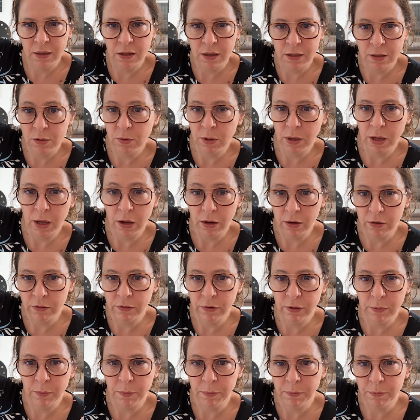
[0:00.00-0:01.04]
swing it
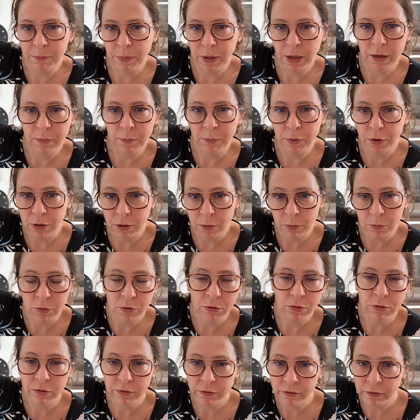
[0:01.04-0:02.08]
over a pan of boiling
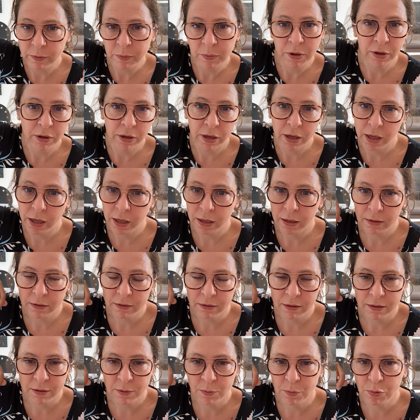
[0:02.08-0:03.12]
water if I'm cooking.
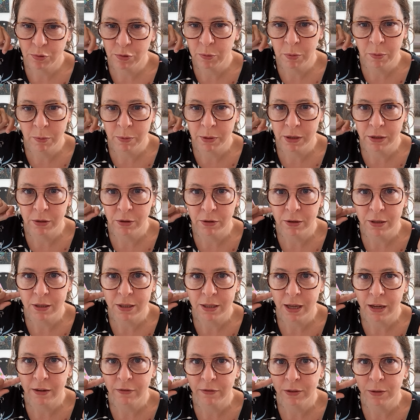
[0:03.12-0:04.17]
It's probably not the
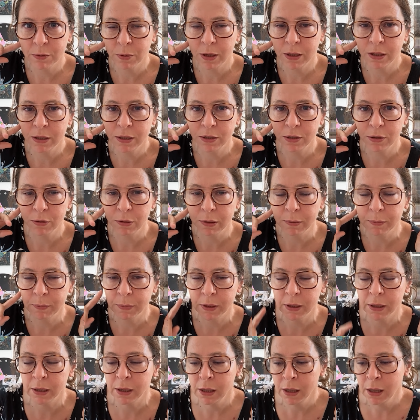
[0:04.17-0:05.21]
safest way to do it,
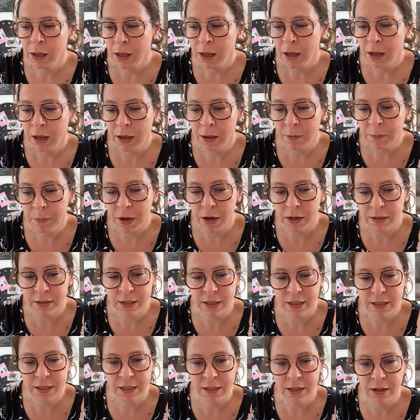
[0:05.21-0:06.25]
but I
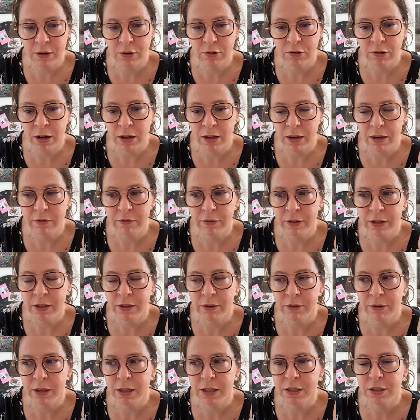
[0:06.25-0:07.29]
did see a cracking
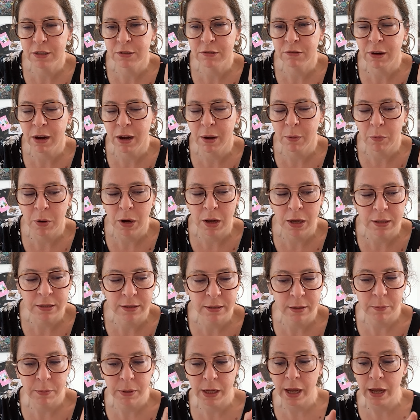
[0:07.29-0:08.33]
video on Instagram where
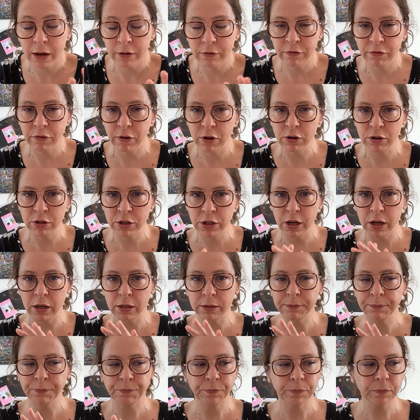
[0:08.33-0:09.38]
somebody had frogged
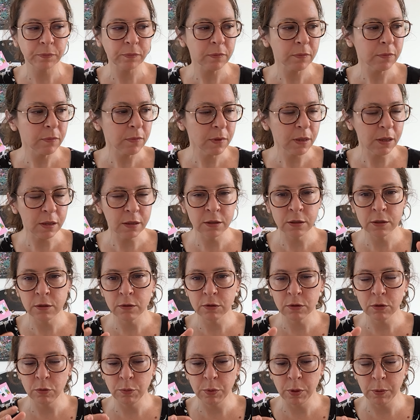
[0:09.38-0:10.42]
yarn, so it
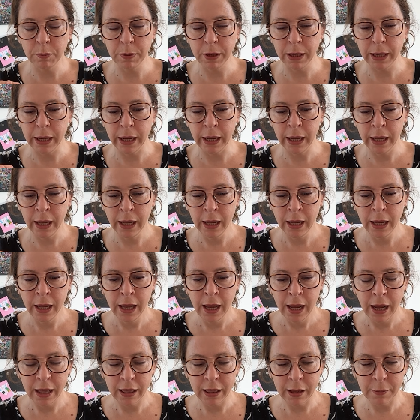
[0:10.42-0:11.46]
was all bobbly,
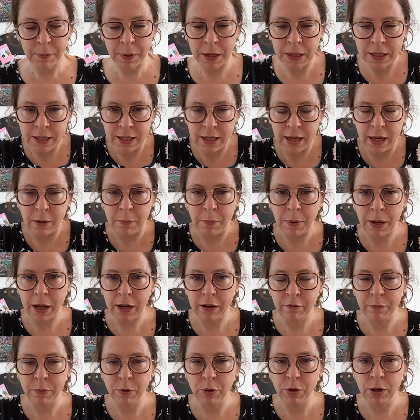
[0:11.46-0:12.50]
and they basically had a pan
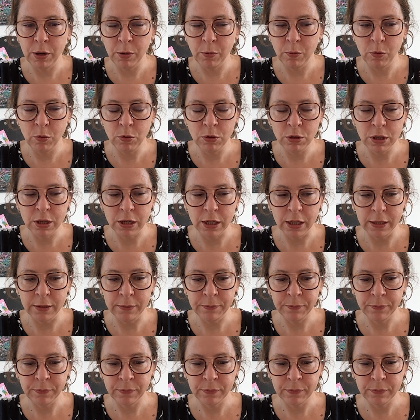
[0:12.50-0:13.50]
of boiling water